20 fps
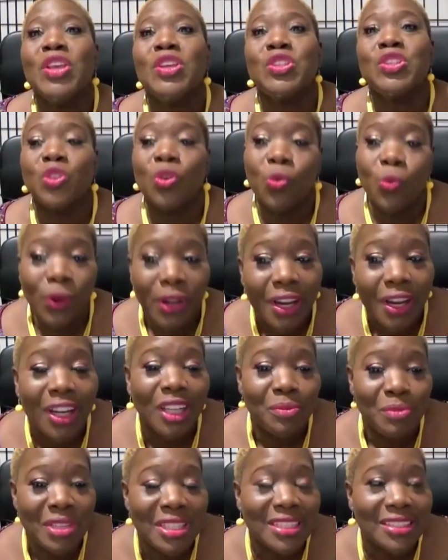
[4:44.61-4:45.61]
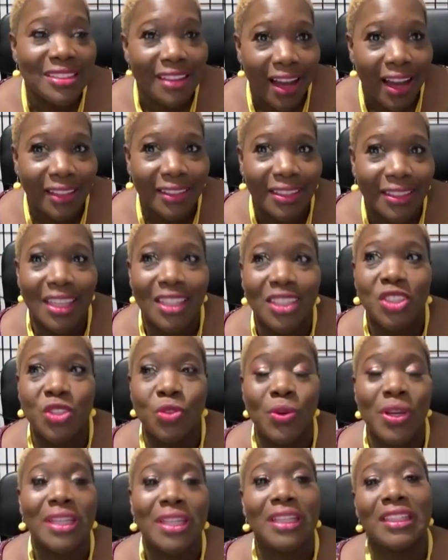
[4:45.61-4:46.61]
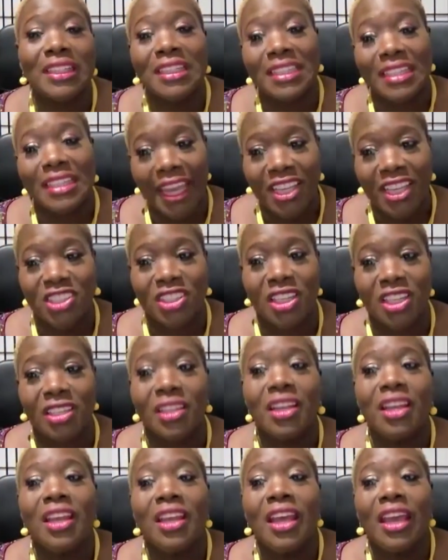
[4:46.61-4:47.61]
So we're going to be starting doing a connection